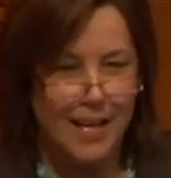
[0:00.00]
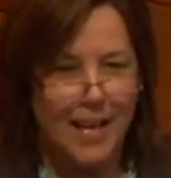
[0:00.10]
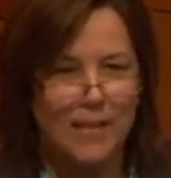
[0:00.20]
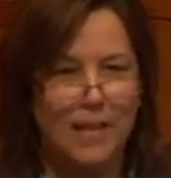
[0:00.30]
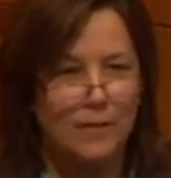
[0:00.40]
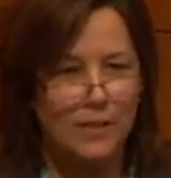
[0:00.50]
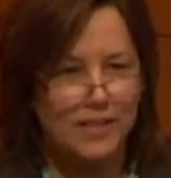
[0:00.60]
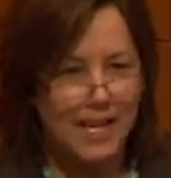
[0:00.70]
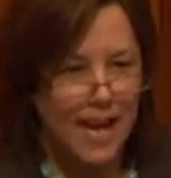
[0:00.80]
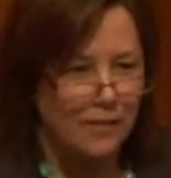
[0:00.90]
And none of our
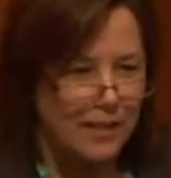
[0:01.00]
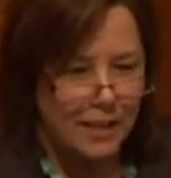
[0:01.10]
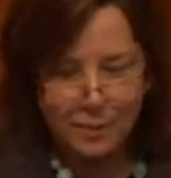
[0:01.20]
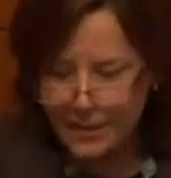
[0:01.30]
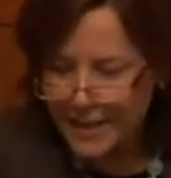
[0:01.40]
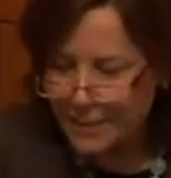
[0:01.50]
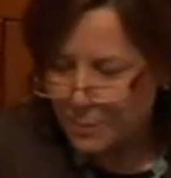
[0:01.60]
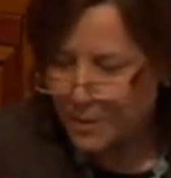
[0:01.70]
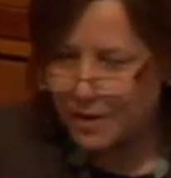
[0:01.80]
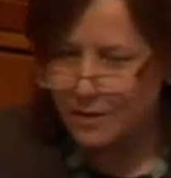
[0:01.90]
staff. Can anyone guess
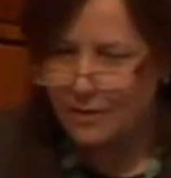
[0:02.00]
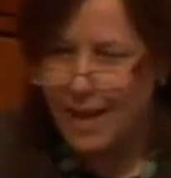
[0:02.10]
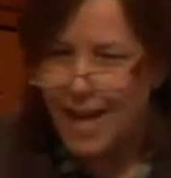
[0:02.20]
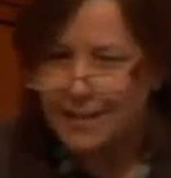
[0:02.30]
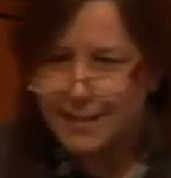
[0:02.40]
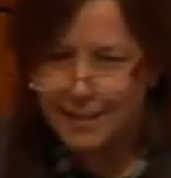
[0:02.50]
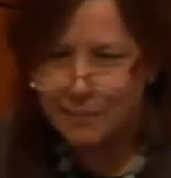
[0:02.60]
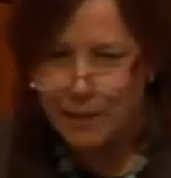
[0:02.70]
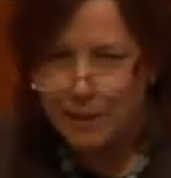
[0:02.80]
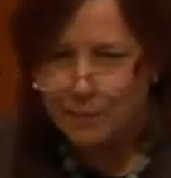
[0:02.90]
what our assets
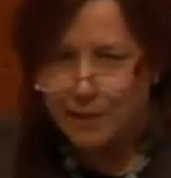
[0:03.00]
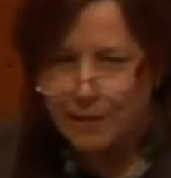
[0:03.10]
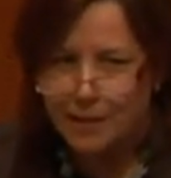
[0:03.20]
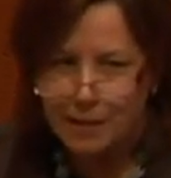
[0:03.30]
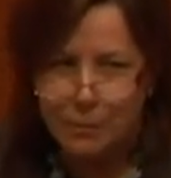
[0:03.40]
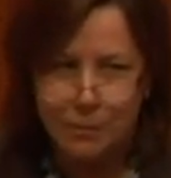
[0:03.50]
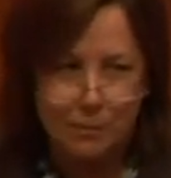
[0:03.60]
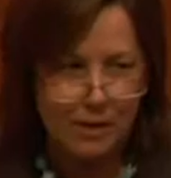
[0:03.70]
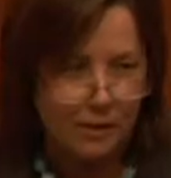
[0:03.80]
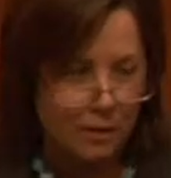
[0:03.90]
might be at the
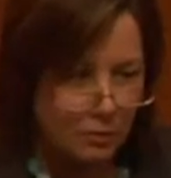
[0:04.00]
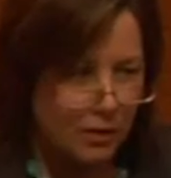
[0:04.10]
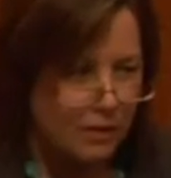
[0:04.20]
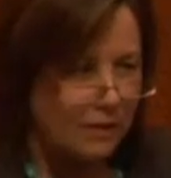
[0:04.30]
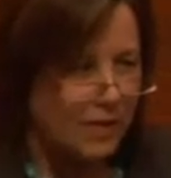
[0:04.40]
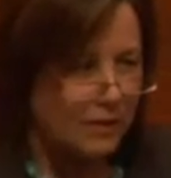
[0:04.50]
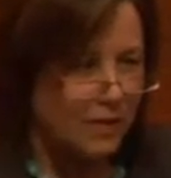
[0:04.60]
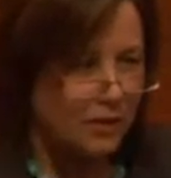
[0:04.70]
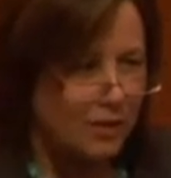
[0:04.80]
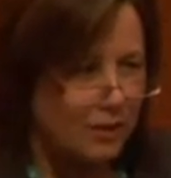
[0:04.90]
Community
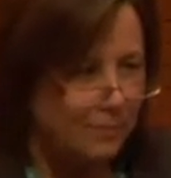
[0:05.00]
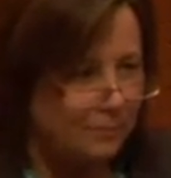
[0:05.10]
Foundation?